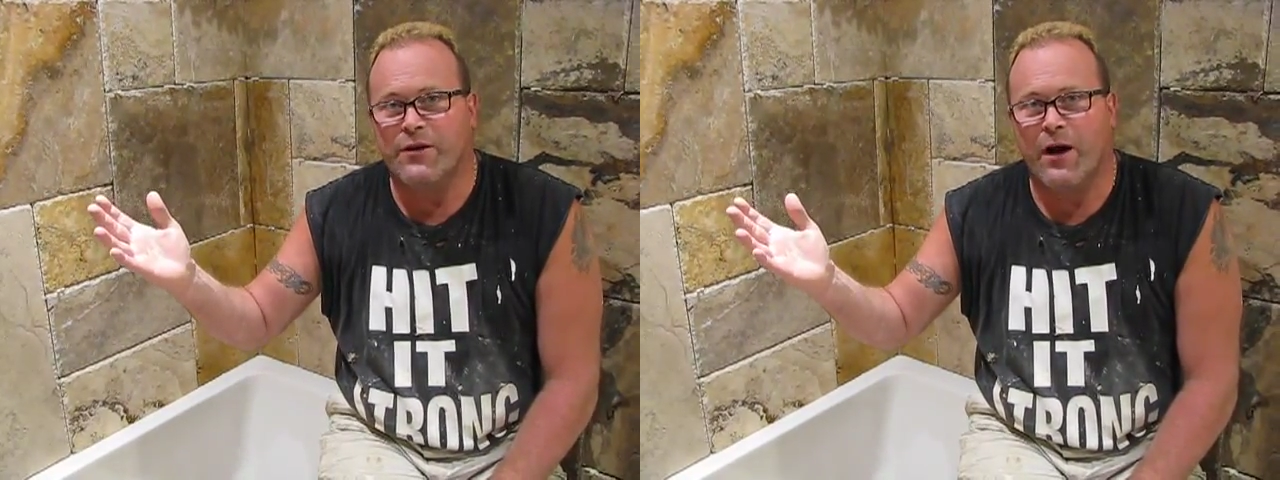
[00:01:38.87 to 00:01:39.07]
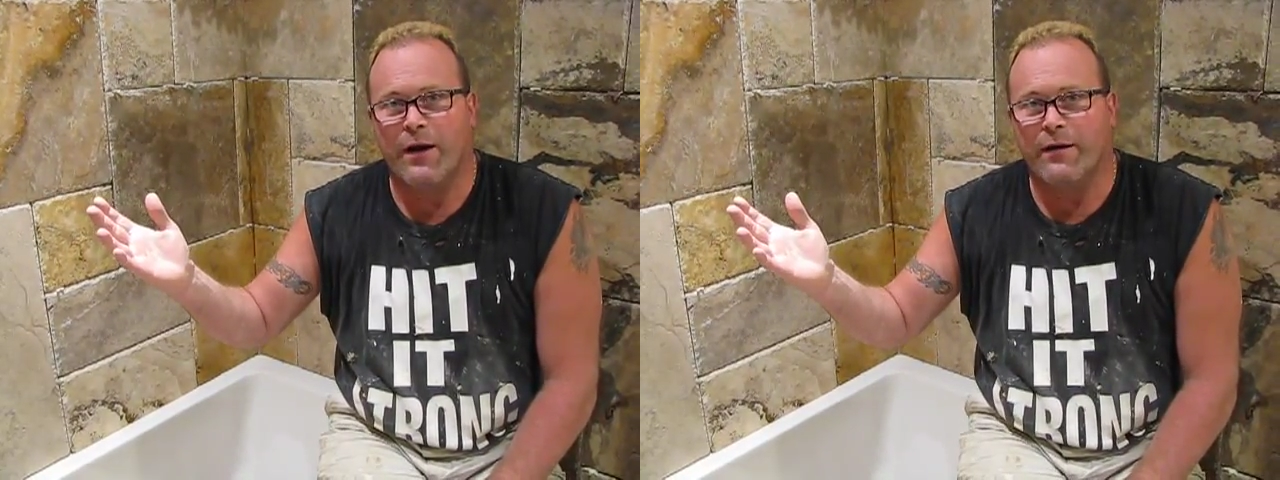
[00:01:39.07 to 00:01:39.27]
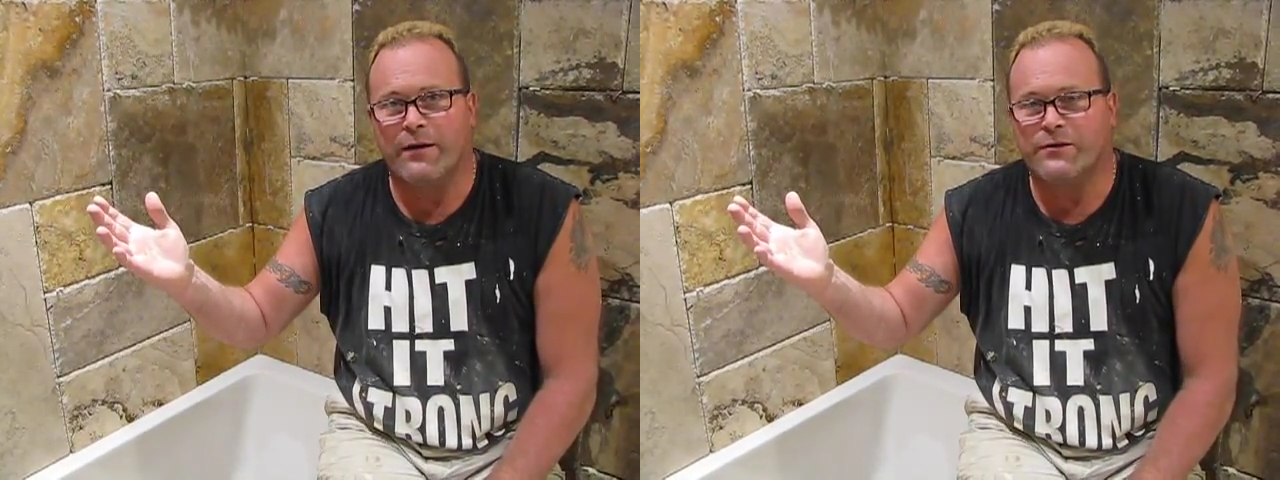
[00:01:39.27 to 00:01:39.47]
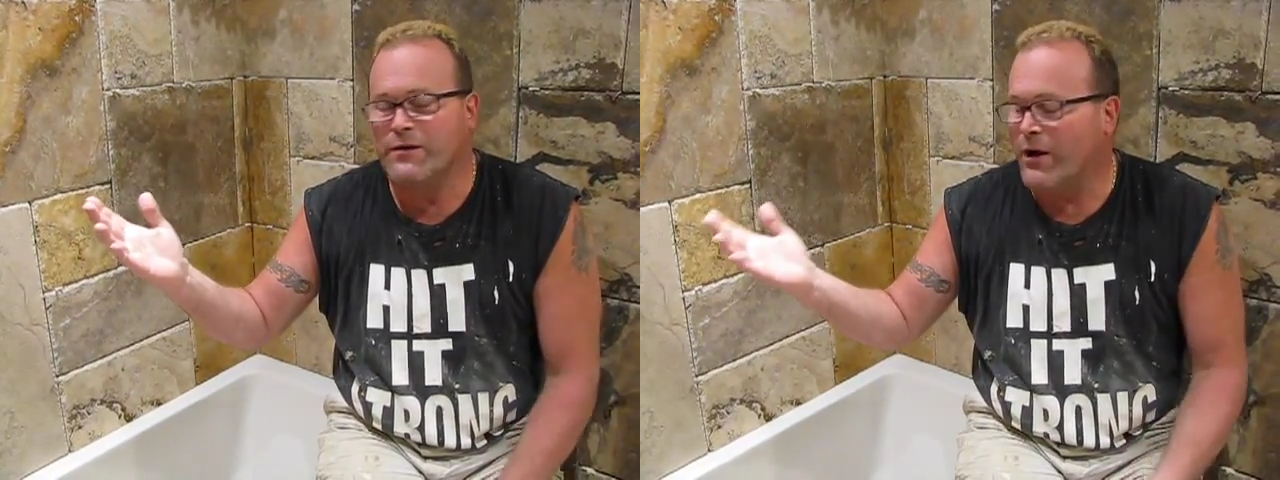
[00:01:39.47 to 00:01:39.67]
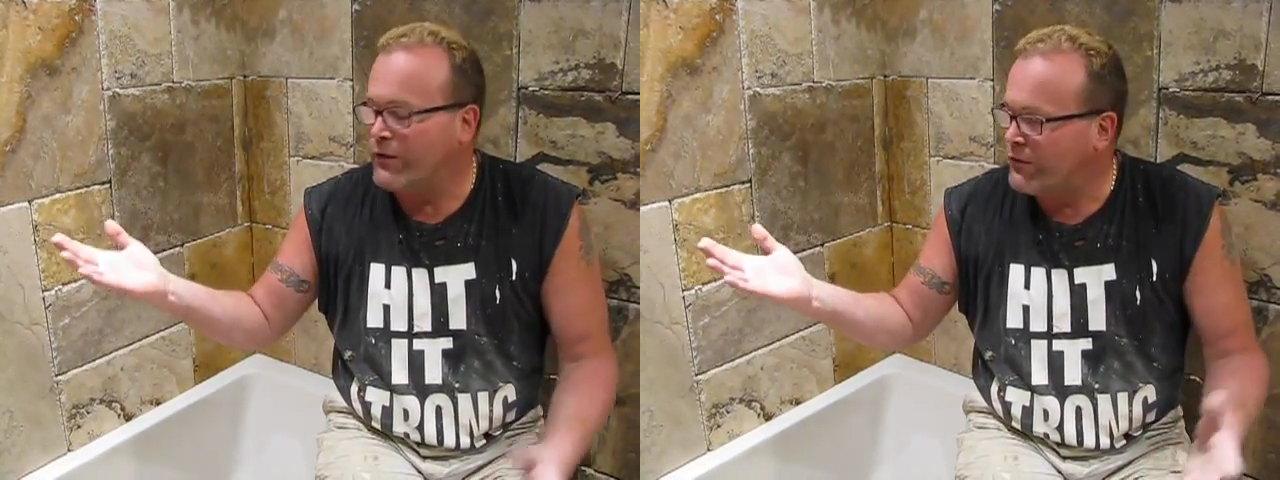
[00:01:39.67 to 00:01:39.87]

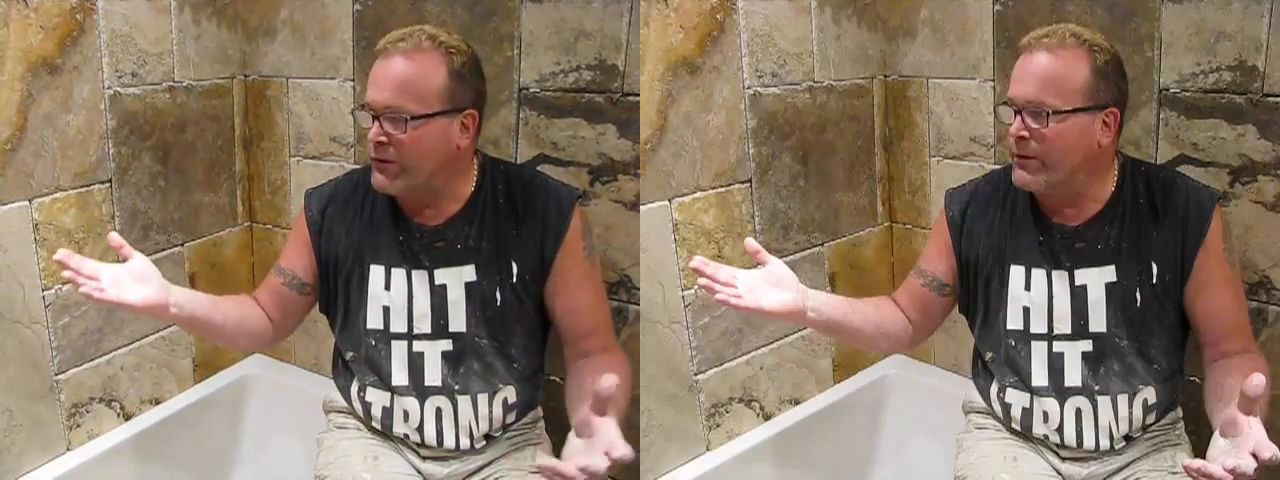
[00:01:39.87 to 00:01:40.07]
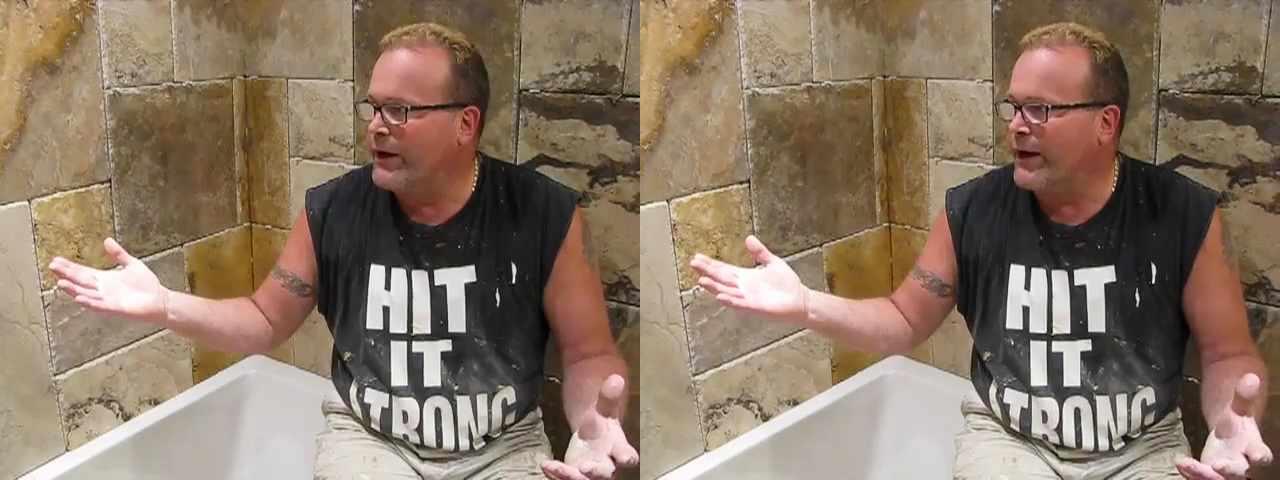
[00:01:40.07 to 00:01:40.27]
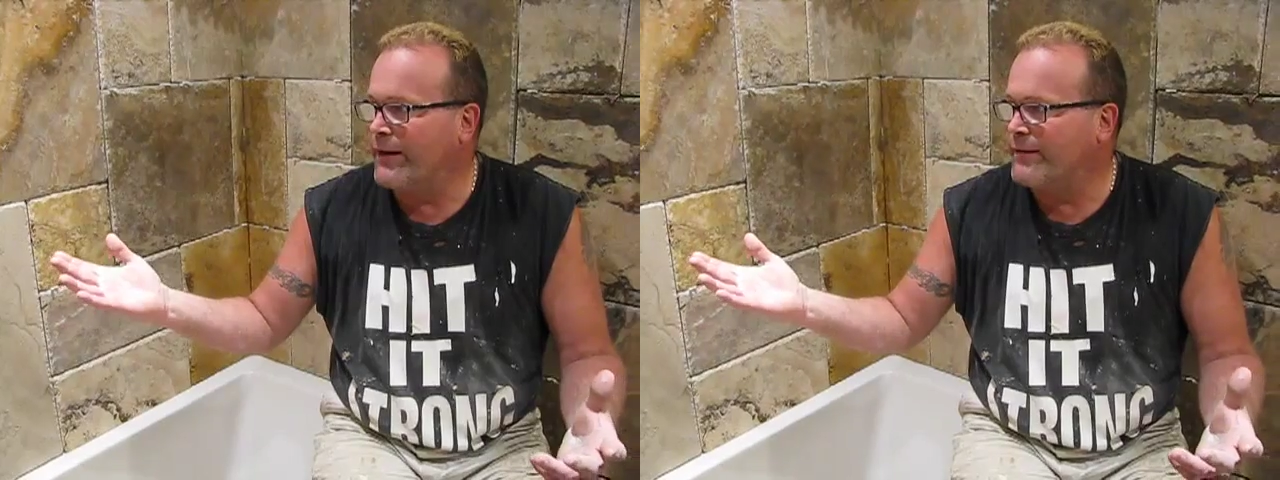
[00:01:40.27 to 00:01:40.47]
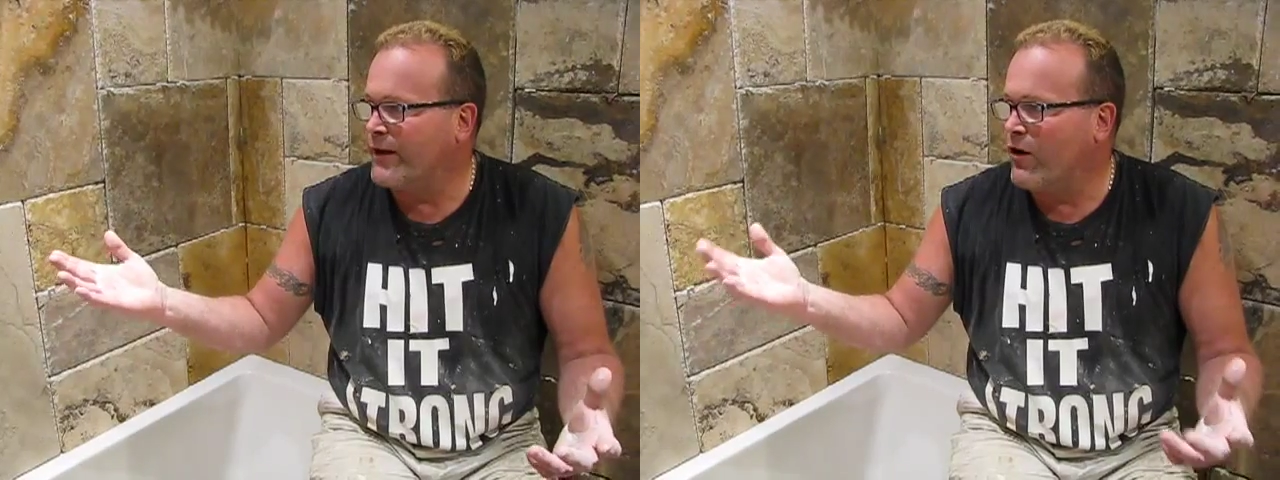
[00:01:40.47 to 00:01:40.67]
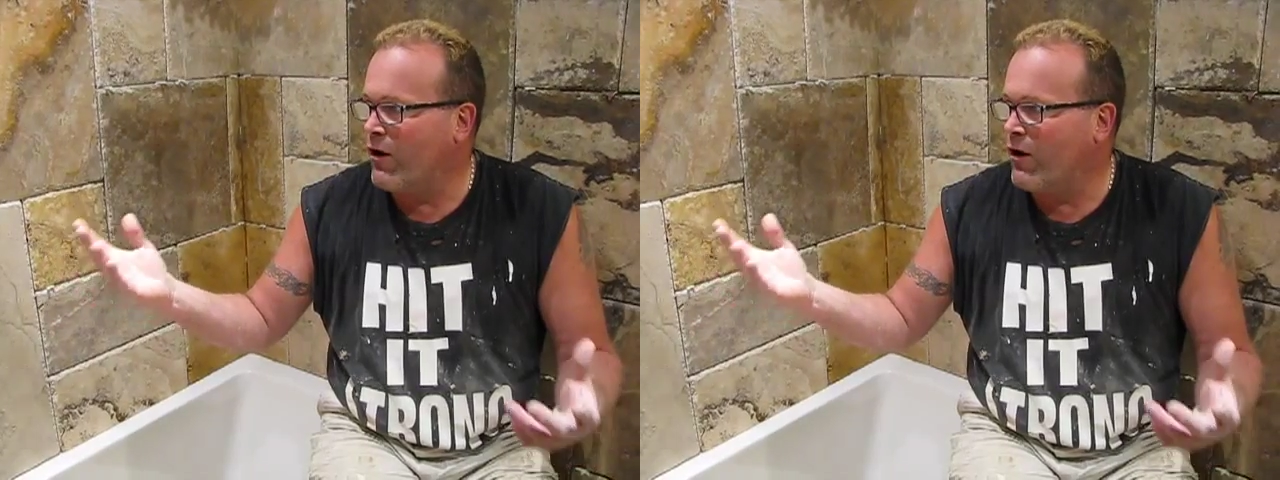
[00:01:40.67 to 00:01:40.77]
not doing anything.